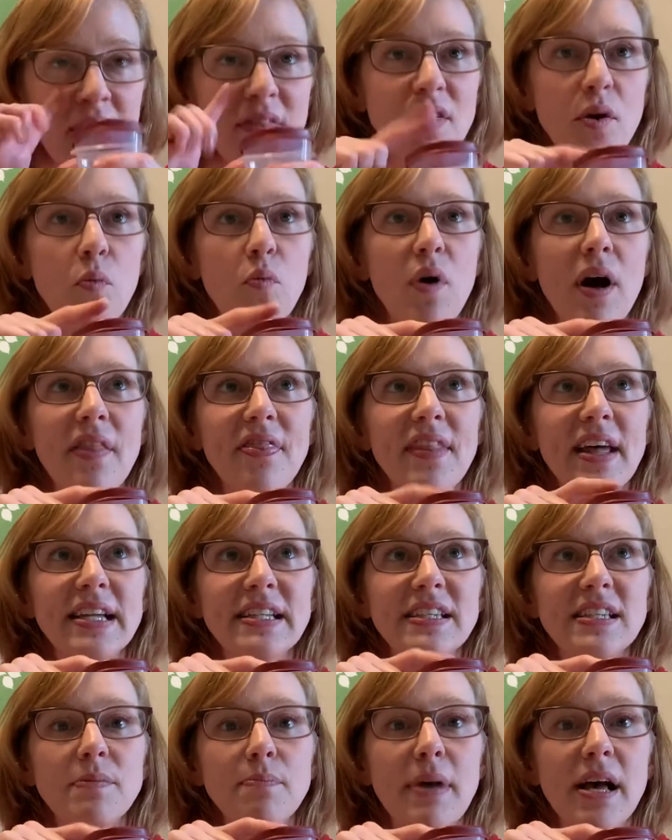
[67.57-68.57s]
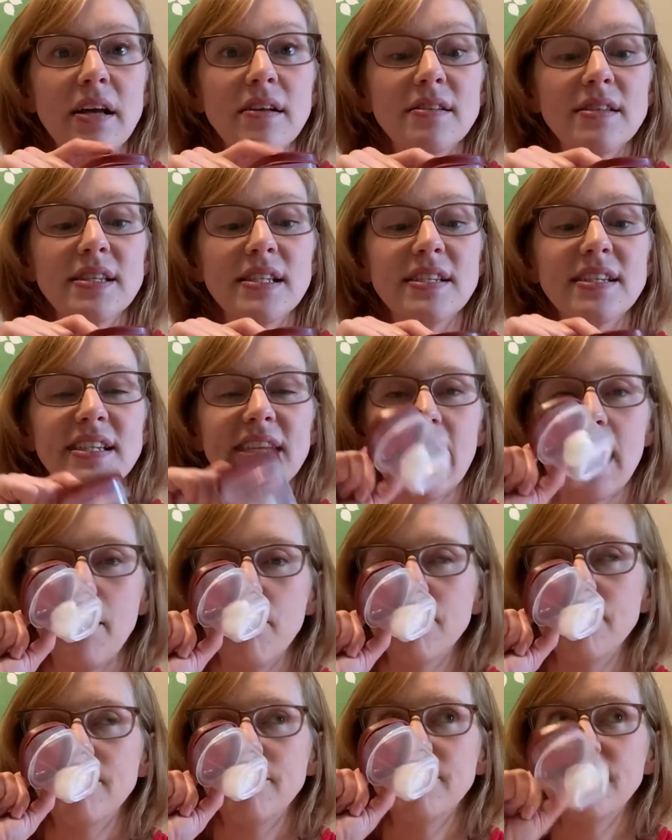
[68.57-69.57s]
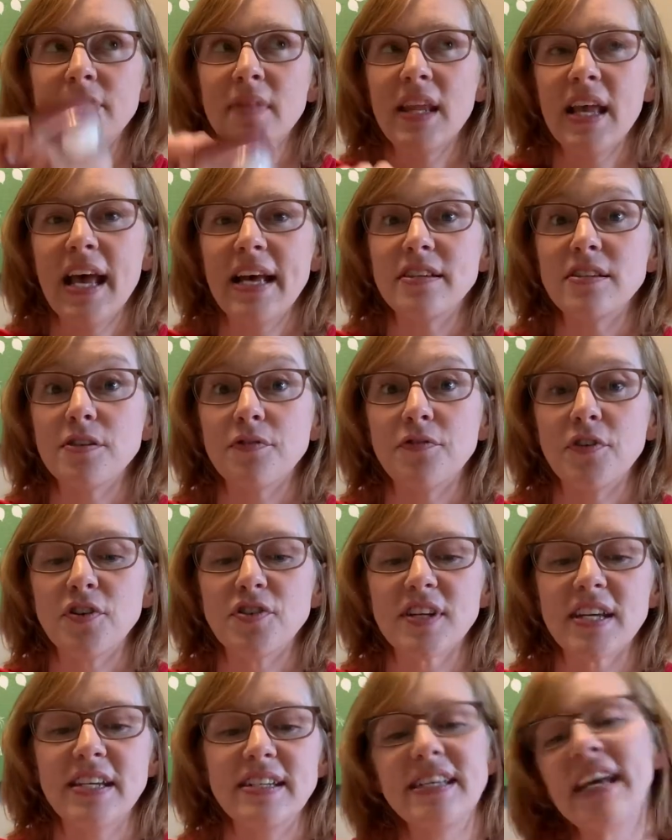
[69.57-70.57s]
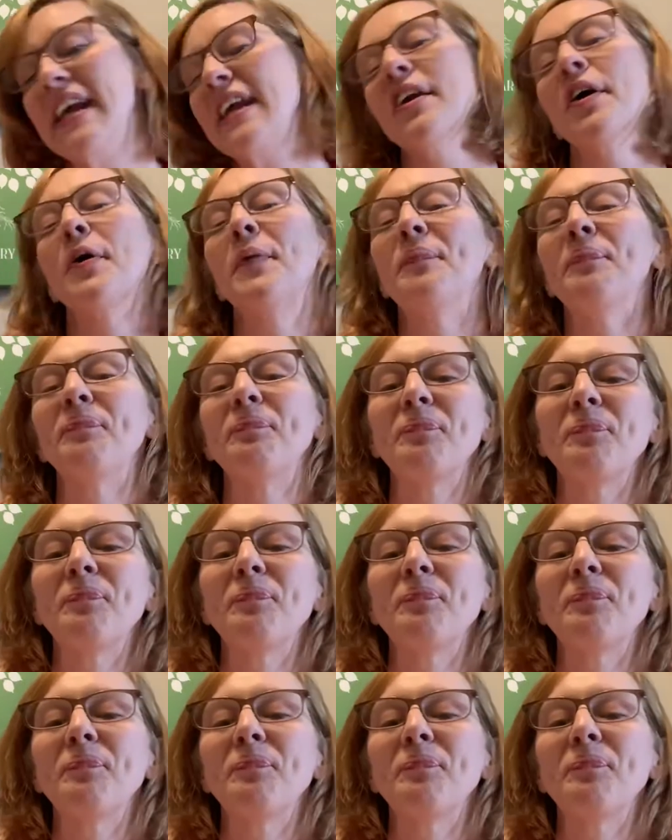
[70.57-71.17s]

the one that smells the same as the first container.